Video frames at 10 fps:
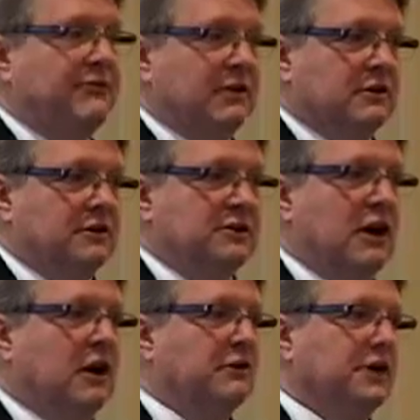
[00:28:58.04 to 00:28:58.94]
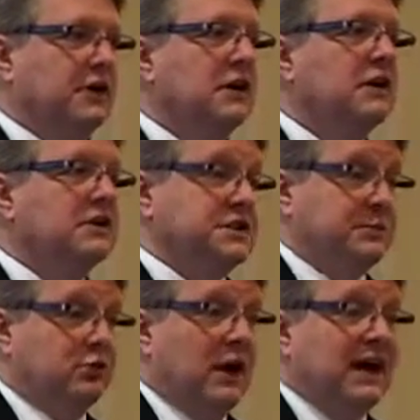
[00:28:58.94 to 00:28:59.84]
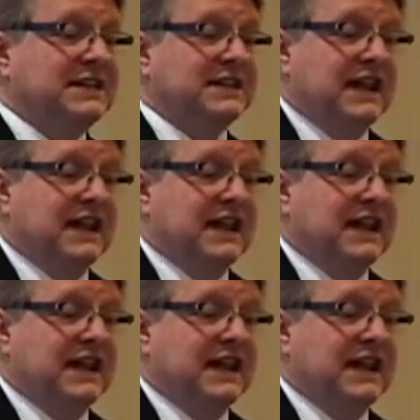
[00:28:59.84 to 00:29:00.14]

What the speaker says: fillers are the surprise